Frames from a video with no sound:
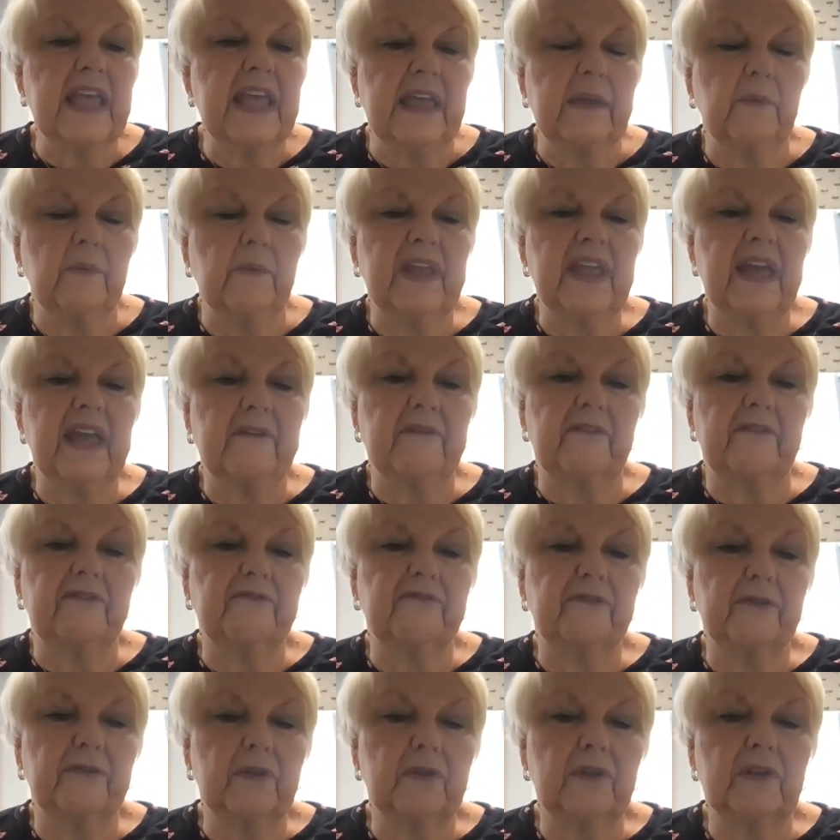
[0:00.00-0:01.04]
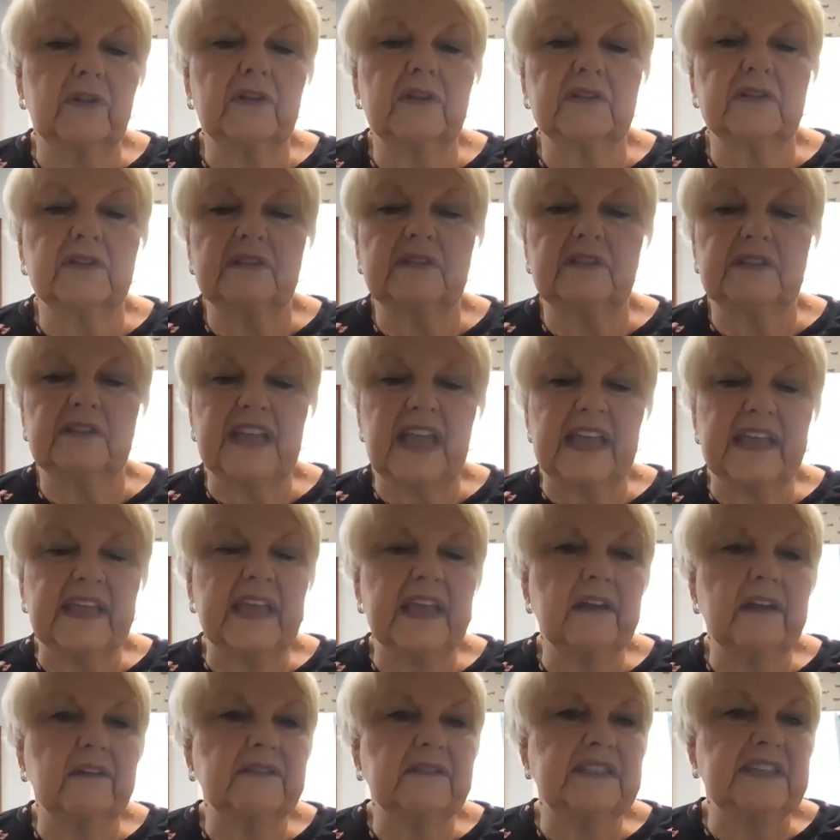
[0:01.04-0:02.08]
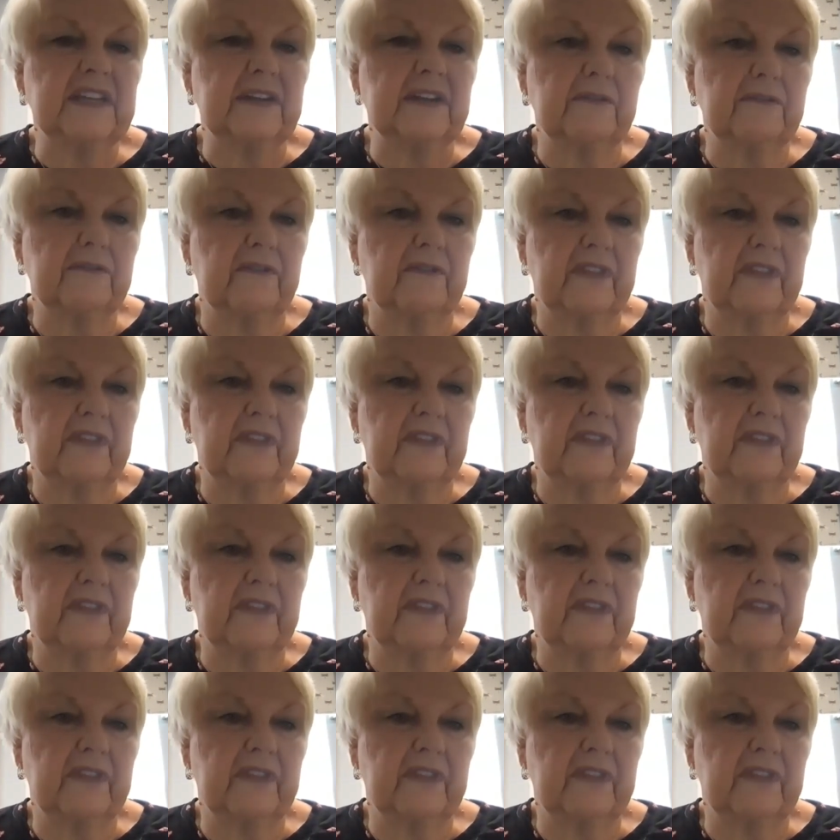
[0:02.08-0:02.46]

And we have a full daycare center